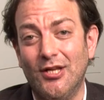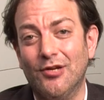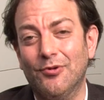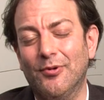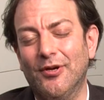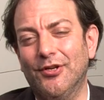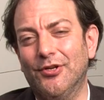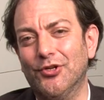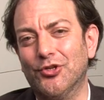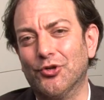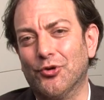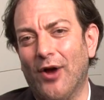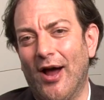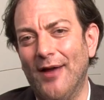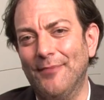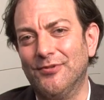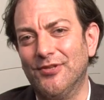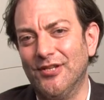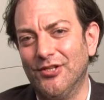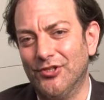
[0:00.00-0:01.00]
when he
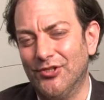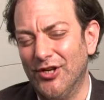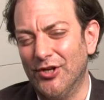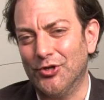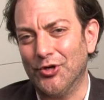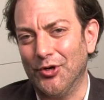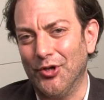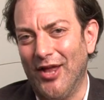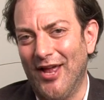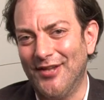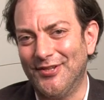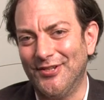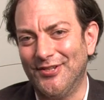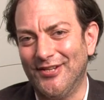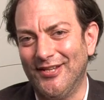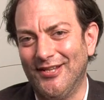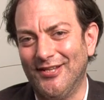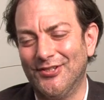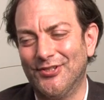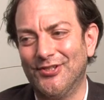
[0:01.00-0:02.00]
describes these digital
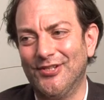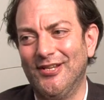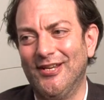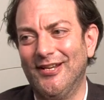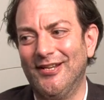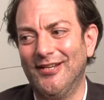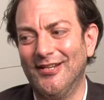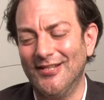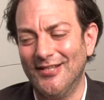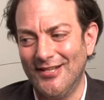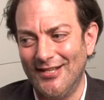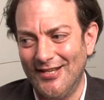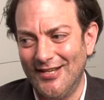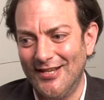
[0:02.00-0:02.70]
entities in